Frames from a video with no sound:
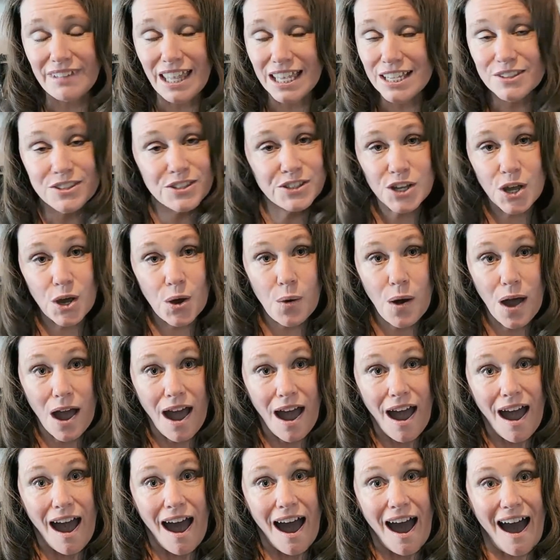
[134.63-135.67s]
And so
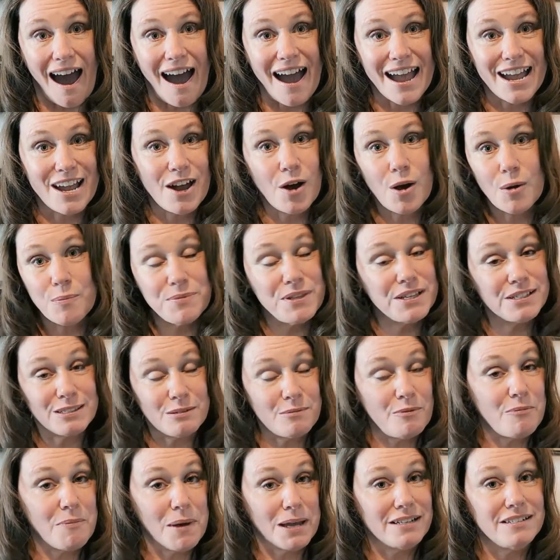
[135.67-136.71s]
I hope that
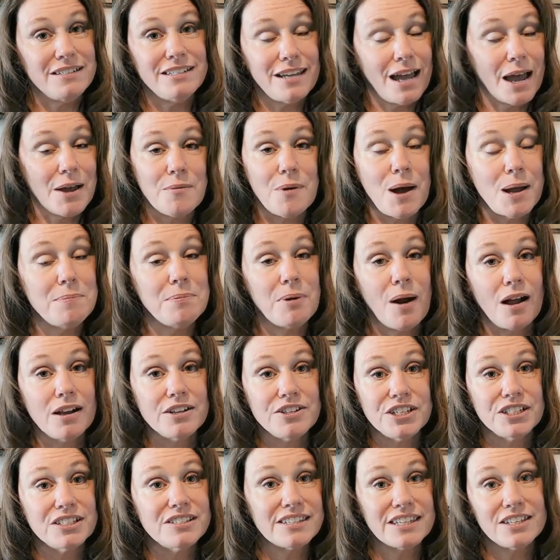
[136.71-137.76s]
some of my DIY
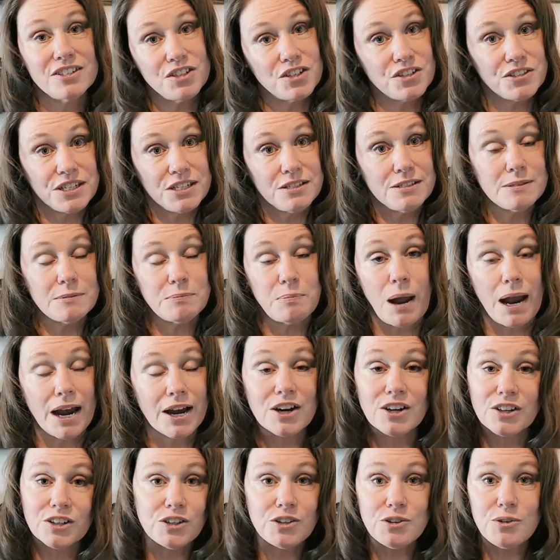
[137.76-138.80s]
projects can just
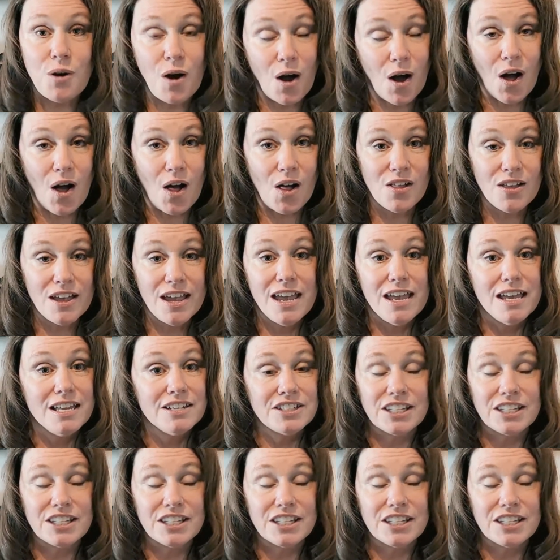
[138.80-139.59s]
inspire you all